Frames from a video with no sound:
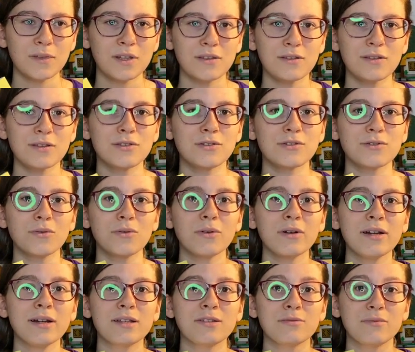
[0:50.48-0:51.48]
The
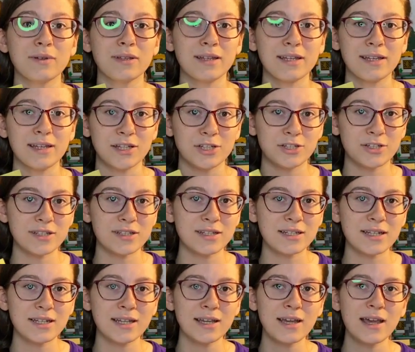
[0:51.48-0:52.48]
story is really
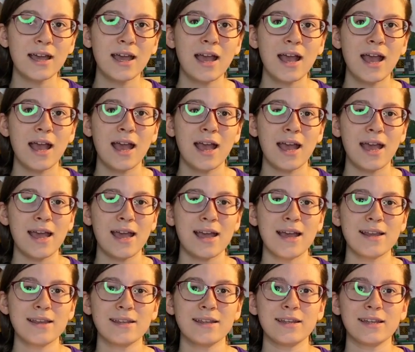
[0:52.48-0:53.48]
interesting,
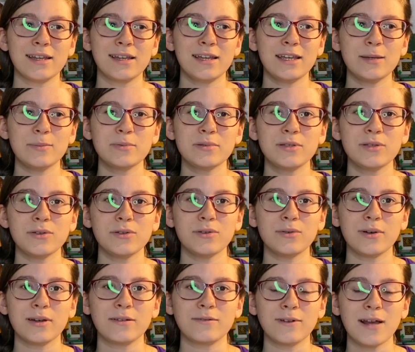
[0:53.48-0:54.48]
and it keeps you
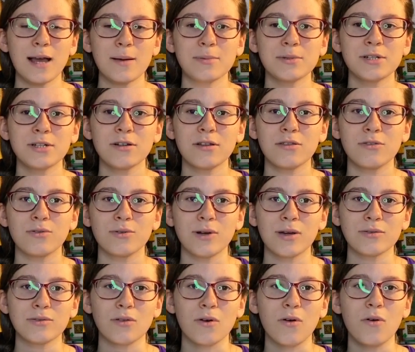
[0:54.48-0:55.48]
enraptured
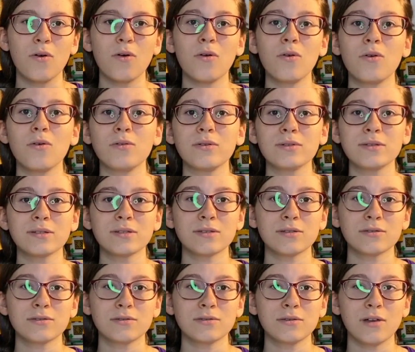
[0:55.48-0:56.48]
throughout the whole
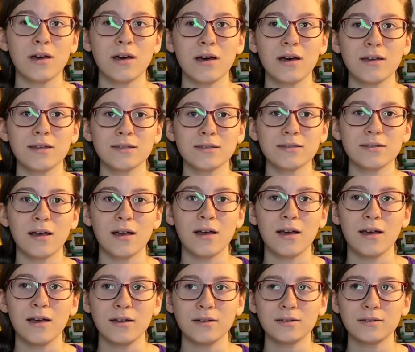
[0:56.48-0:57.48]
of
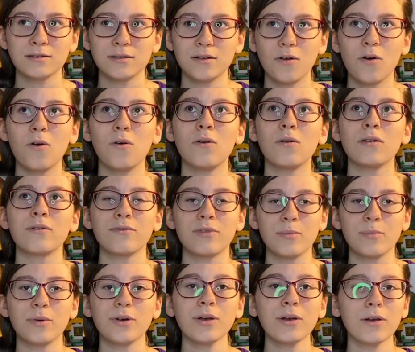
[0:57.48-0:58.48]
the
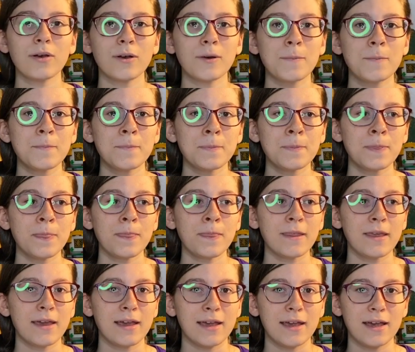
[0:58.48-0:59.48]
book.
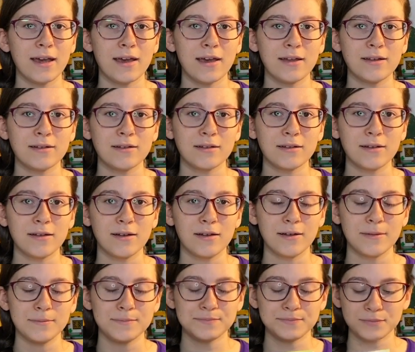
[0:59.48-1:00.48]
And
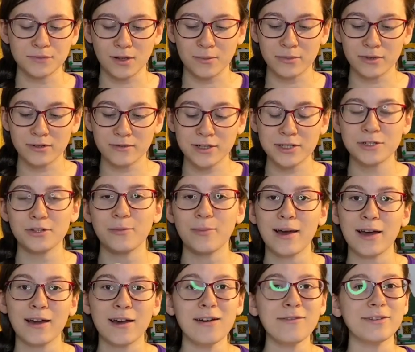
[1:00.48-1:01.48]
I'm going to read you the
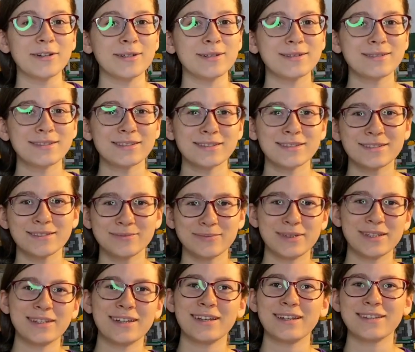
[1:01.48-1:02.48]
back cover
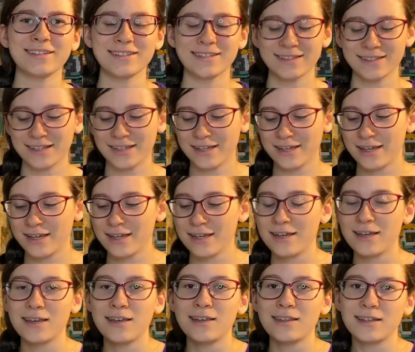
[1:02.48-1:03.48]
because
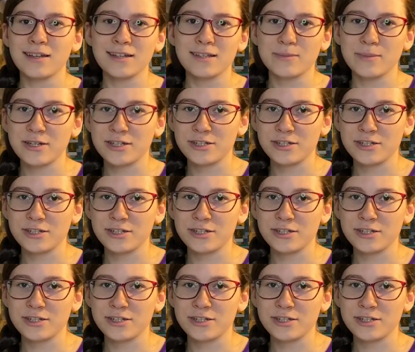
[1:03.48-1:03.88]
that's my